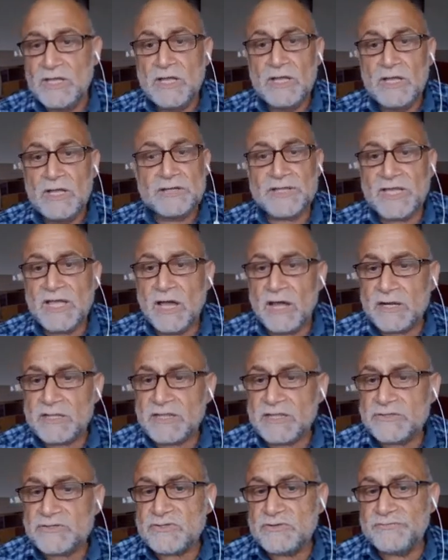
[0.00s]

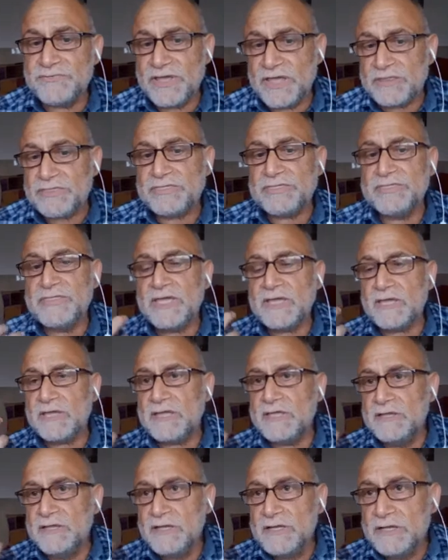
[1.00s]
regardless of ethnic,
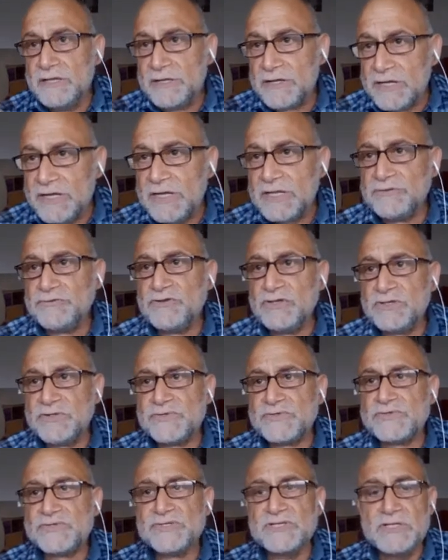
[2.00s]

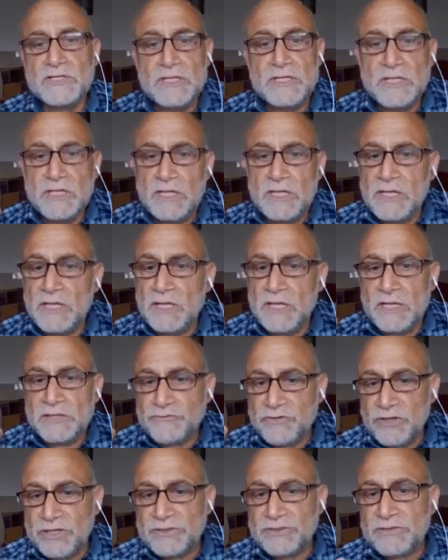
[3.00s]
religious,
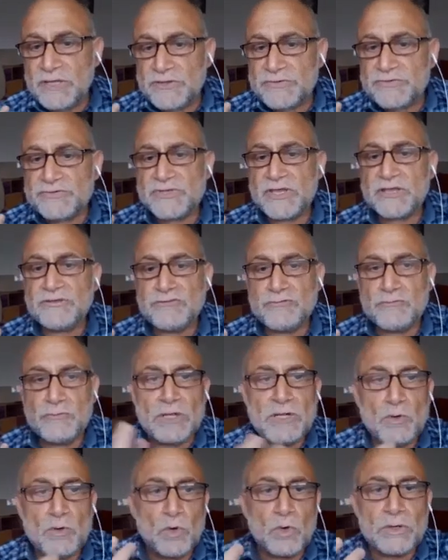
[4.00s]
gender,
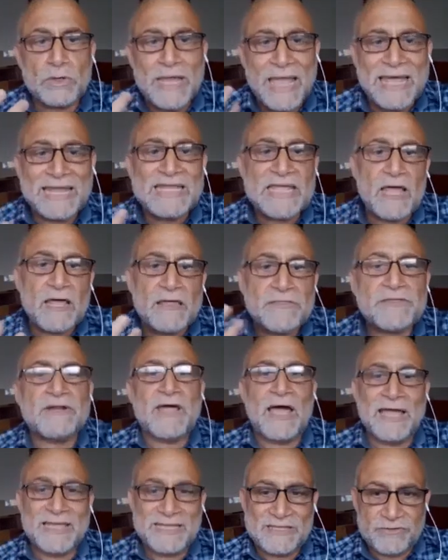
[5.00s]
sexual, or any other
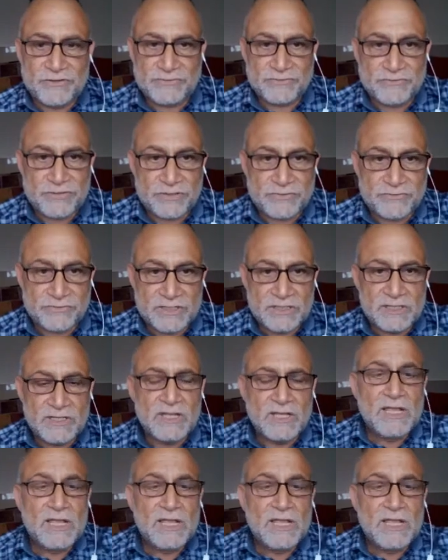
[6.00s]
identity.